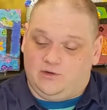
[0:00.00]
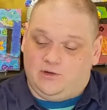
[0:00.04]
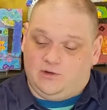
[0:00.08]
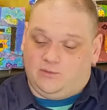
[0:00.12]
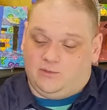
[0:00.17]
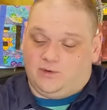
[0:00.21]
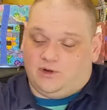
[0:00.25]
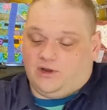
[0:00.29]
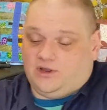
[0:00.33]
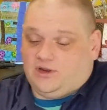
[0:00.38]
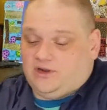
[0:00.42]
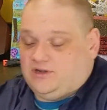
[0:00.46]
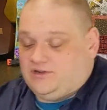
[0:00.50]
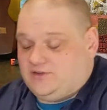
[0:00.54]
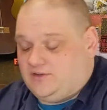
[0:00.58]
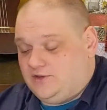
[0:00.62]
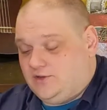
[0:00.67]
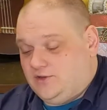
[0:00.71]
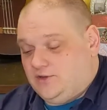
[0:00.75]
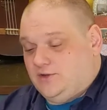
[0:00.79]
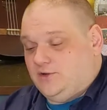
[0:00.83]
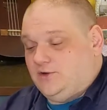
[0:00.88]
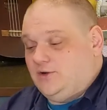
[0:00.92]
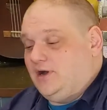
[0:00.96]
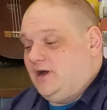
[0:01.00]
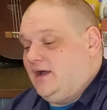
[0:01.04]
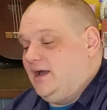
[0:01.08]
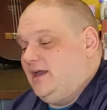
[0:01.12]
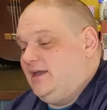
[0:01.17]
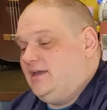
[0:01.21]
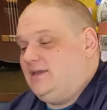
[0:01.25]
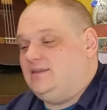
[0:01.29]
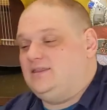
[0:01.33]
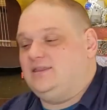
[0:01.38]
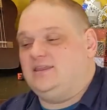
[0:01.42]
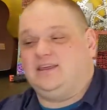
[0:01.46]
what we're going to do,
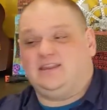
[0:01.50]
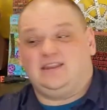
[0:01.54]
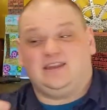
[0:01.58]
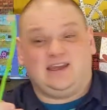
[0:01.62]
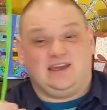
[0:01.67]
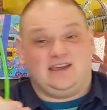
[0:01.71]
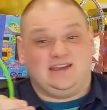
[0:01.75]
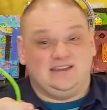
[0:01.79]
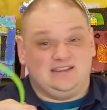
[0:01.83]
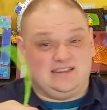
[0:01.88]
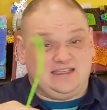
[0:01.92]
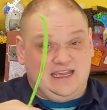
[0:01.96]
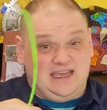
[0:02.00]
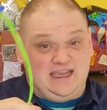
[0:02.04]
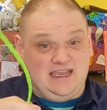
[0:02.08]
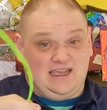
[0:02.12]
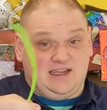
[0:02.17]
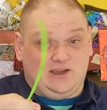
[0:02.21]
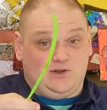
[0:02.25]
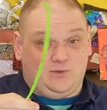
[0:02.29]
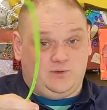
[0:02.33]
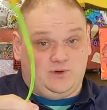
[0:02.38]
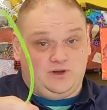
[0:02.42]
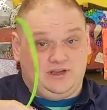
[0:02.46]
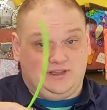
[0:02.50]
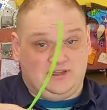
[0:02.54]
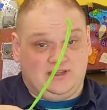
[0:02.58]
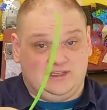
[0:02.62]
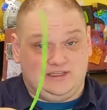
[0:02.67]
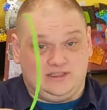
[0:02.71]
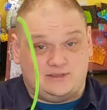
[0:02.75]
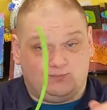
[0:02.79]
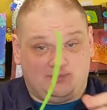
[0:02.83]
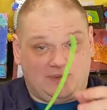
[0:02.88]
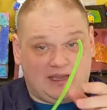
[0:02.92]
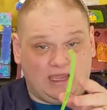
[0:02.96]
I think that I can take one of
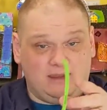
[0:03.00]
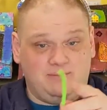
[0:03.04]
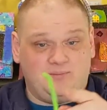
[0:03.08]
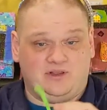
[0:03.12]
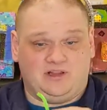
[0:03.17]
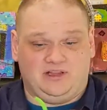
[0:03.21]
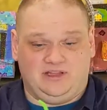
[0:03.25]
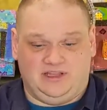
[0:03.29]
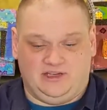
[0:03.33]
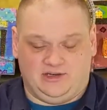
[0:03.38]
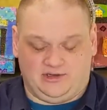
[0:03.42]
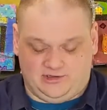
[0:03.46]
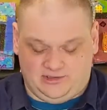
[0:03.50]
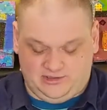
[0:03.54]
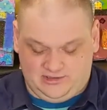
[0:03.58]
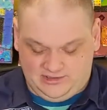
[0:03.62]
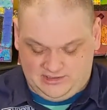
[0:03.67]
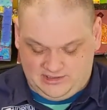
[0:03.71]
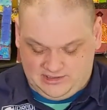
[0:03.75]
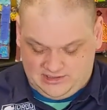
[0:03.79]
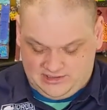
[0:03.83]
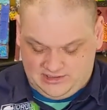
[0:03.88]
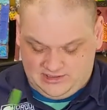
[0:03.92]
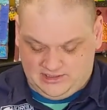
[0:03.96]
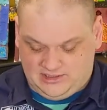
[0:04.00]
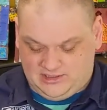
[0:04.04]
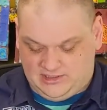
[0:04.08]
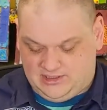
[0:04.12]
these pipe cleaners